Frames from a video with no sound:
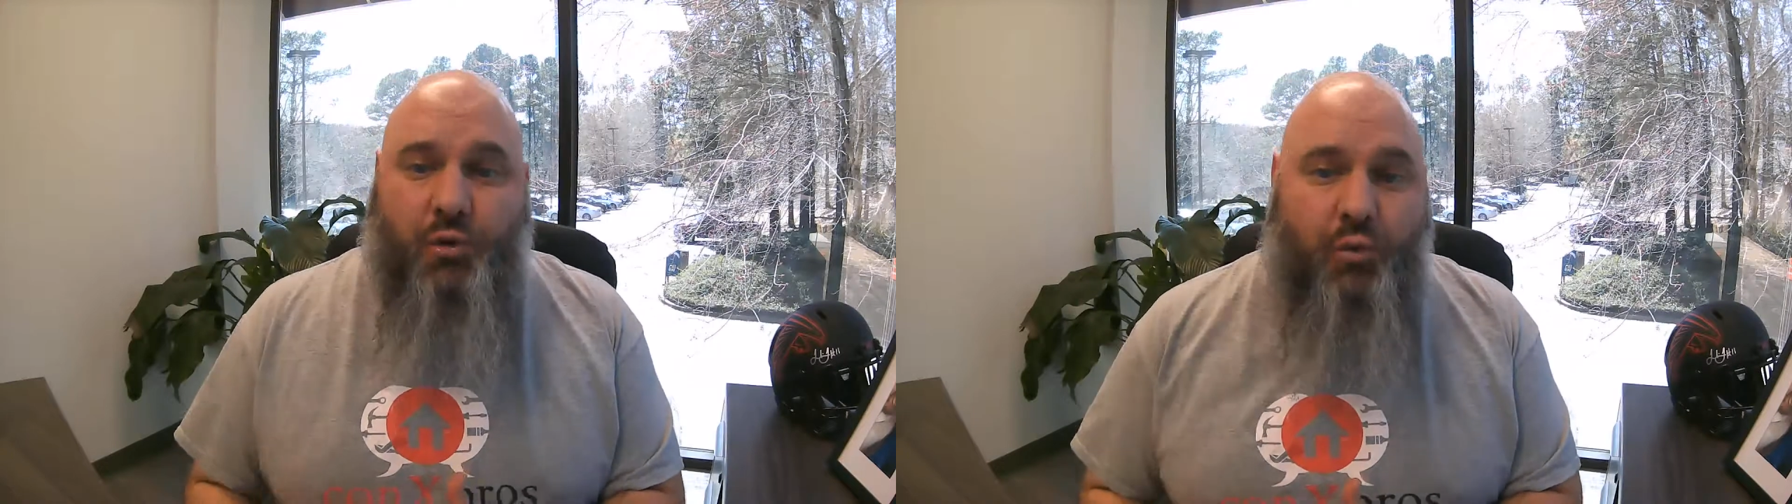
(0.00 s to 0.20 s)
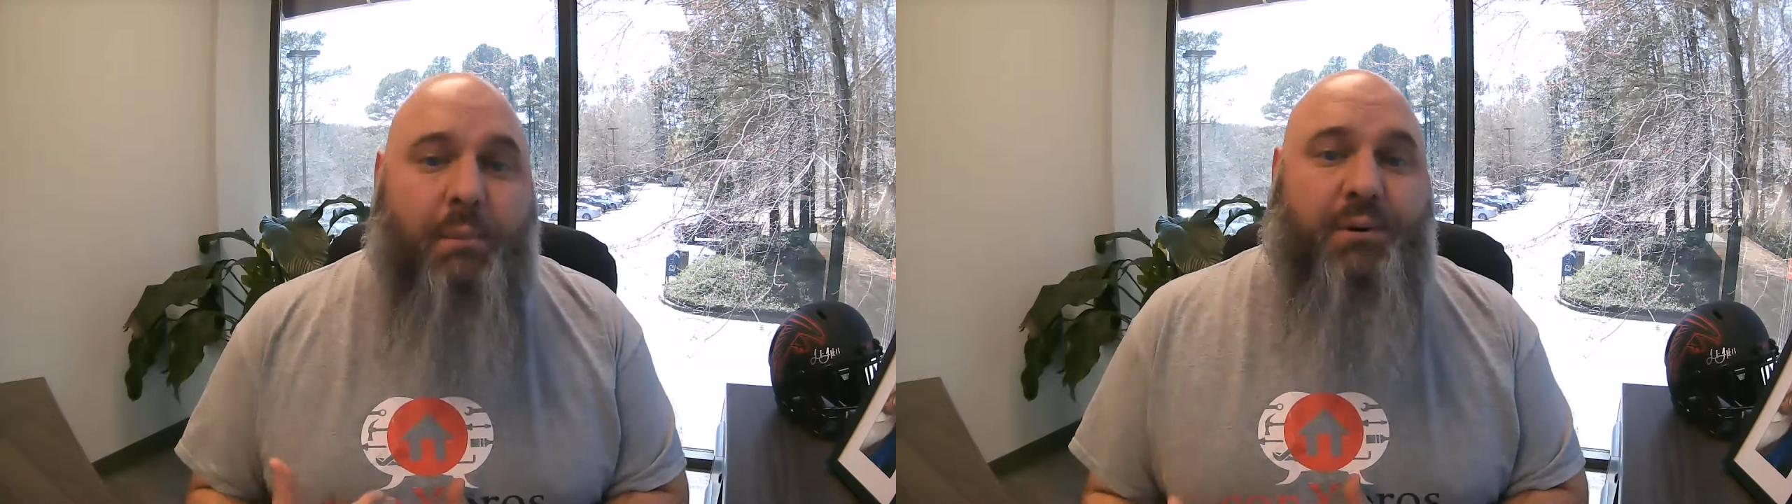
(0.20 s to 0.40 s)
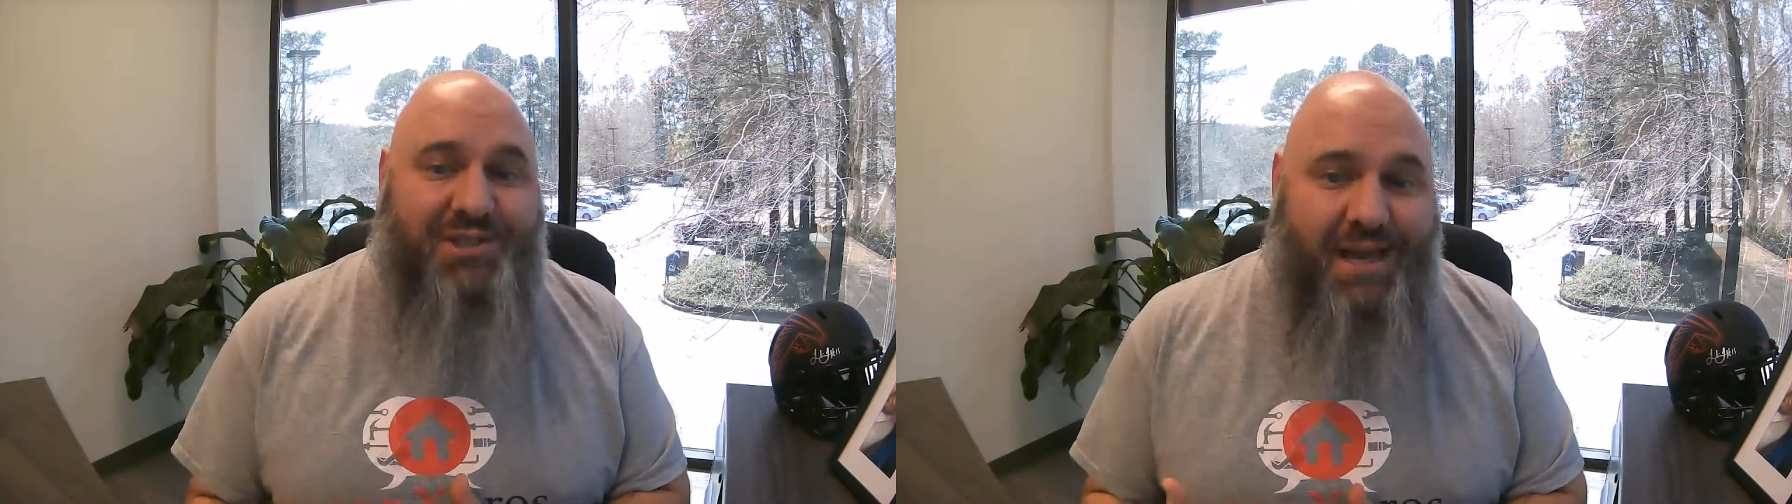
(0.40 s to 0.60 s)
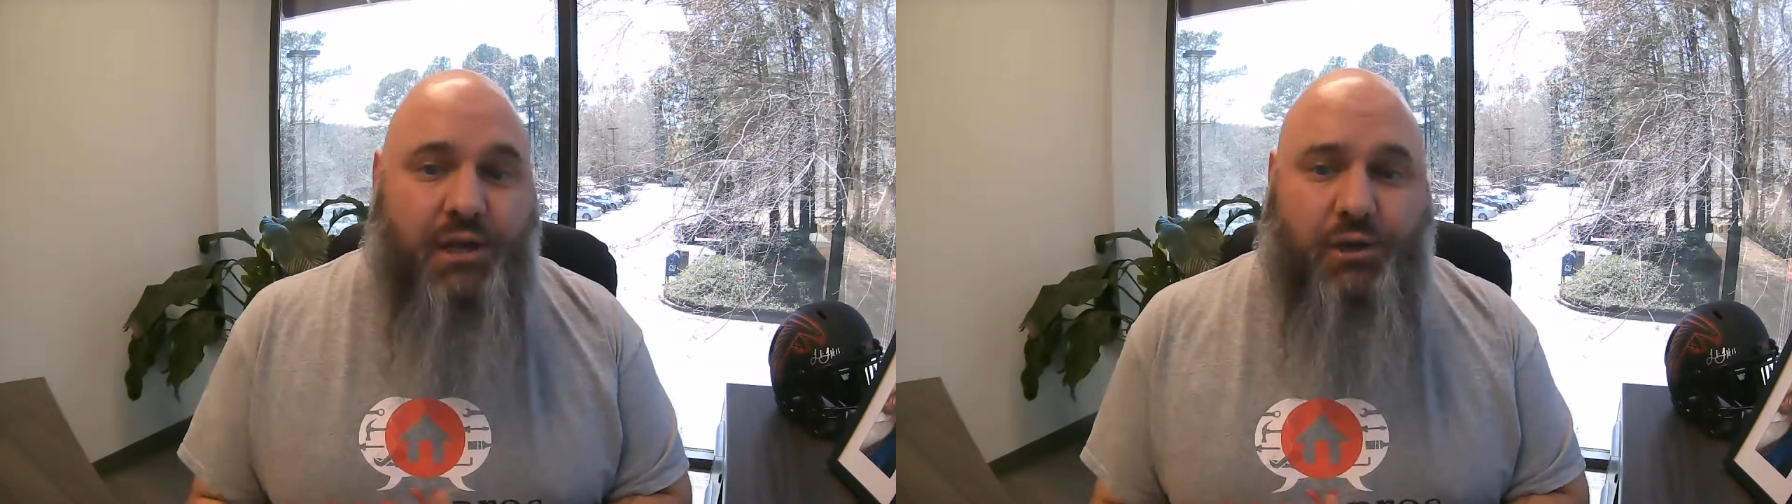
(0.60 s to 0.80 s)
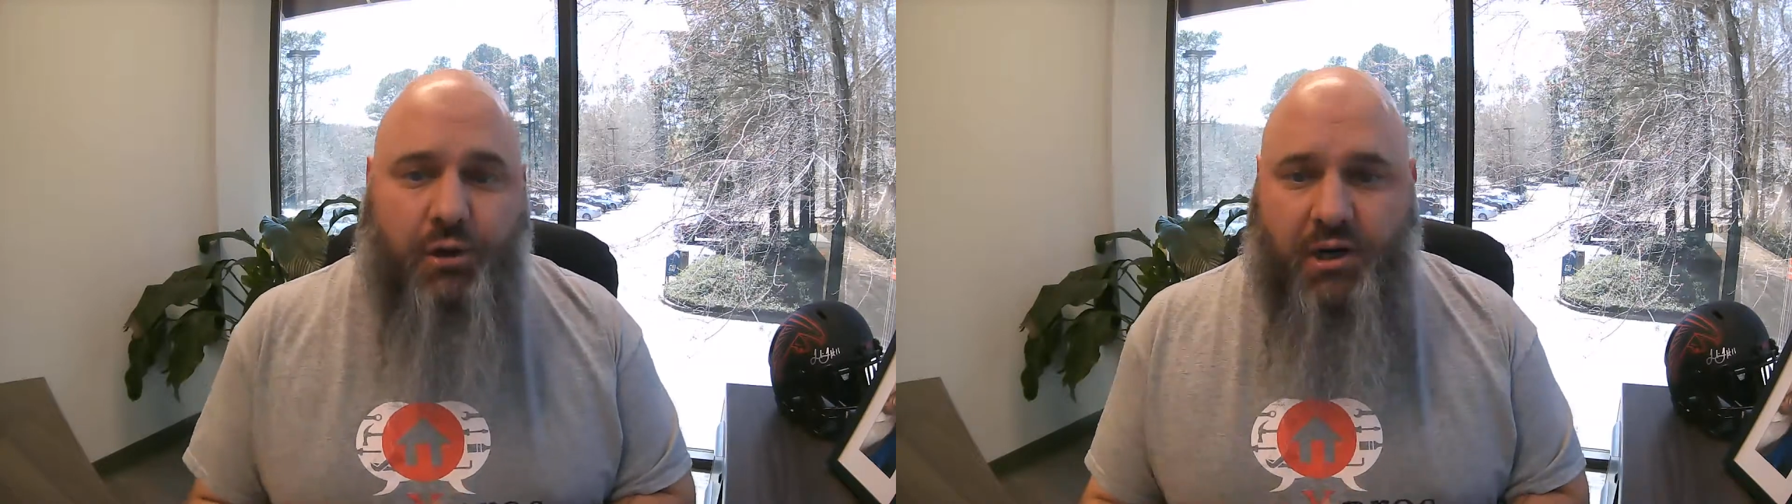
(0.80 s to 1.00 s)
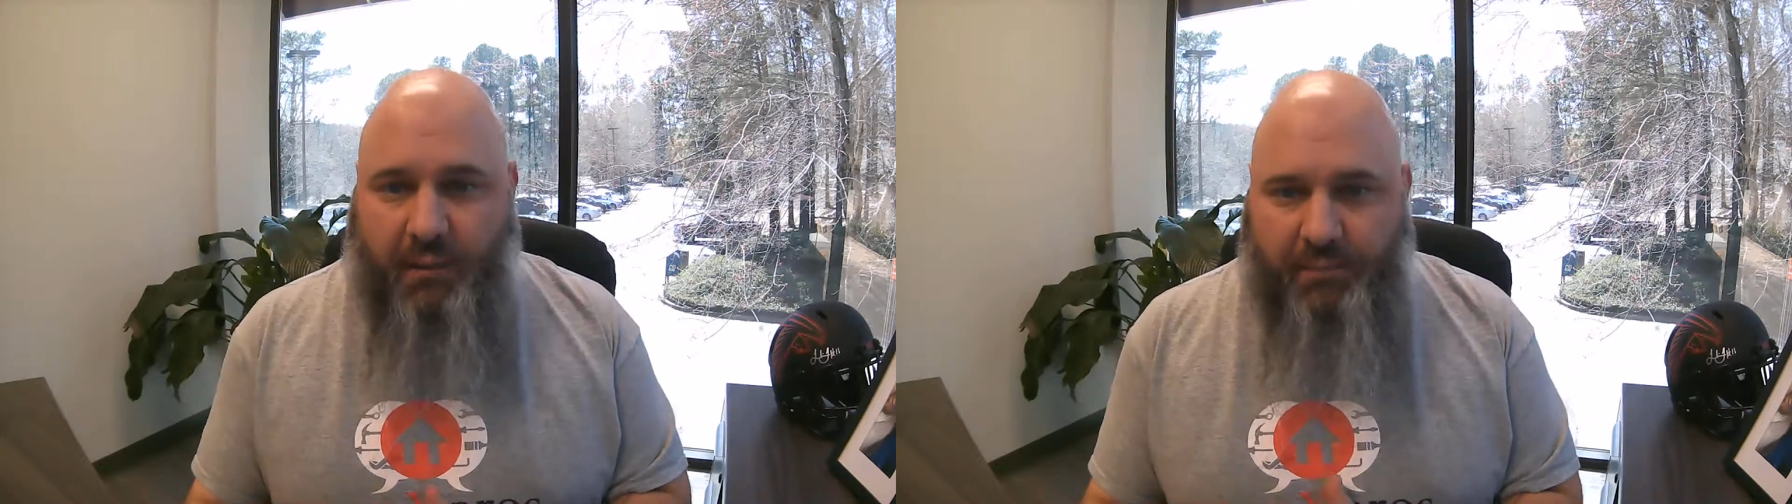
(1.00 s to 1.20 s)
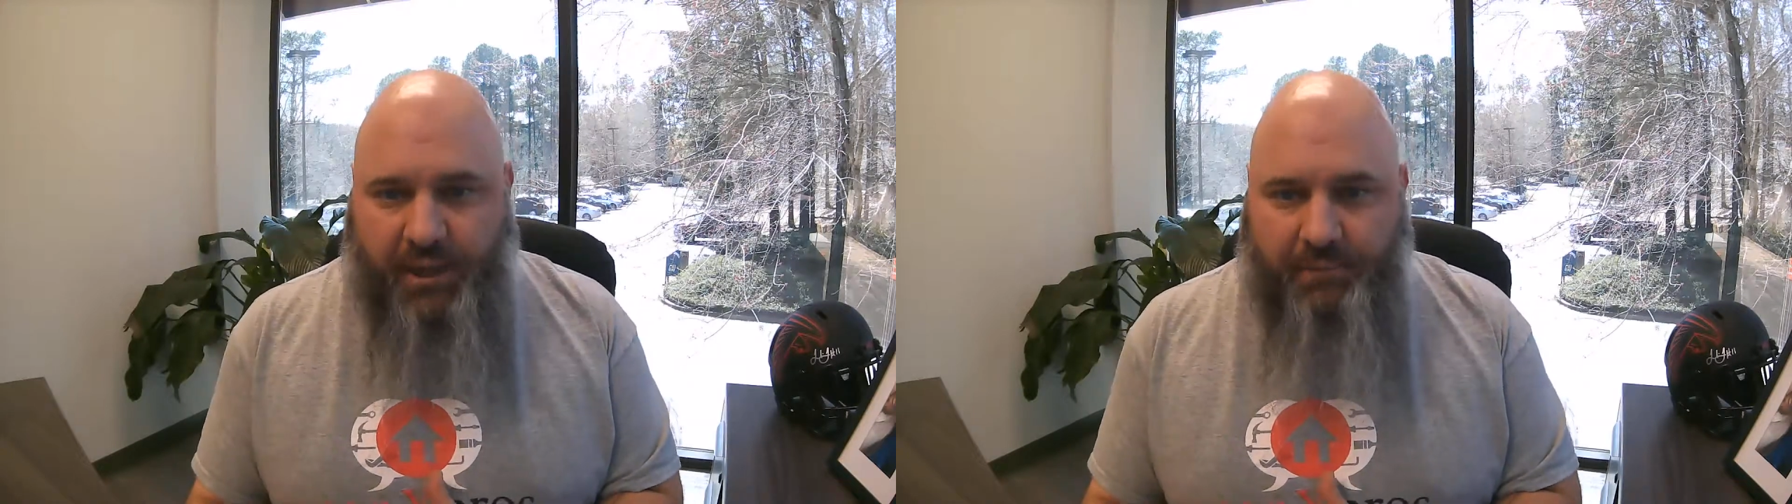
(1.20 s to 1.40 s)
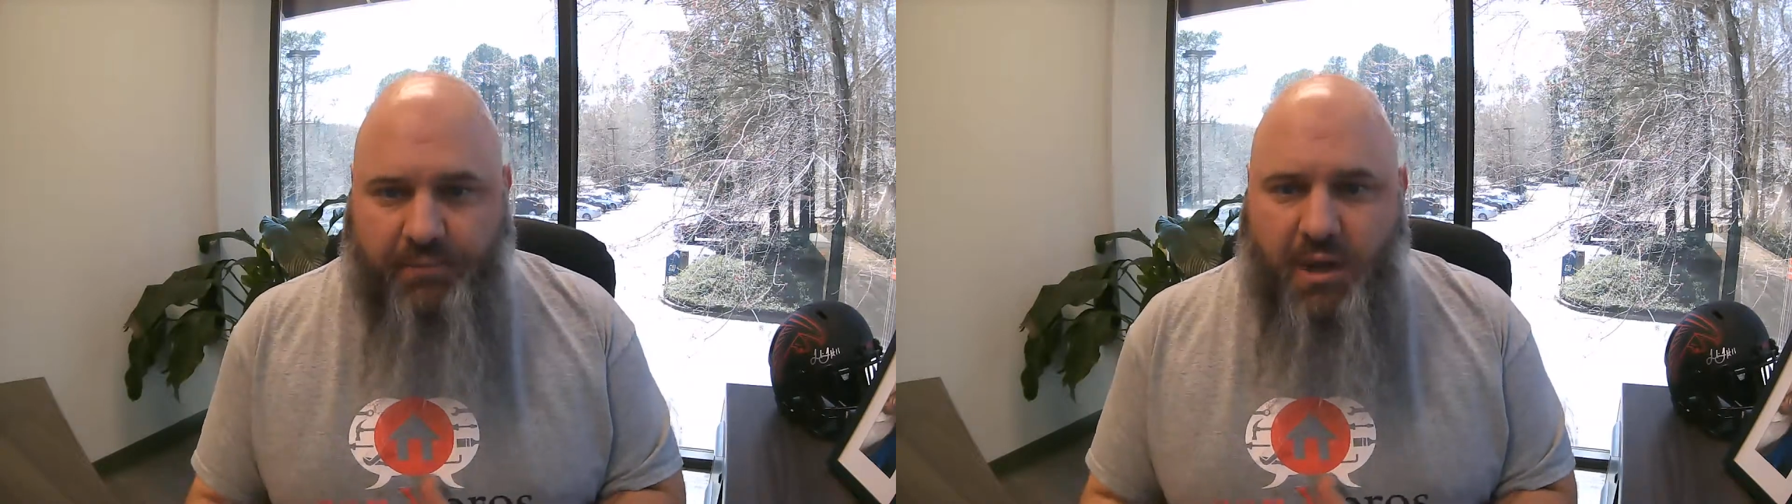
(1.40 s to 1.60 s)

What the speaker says: representing your company,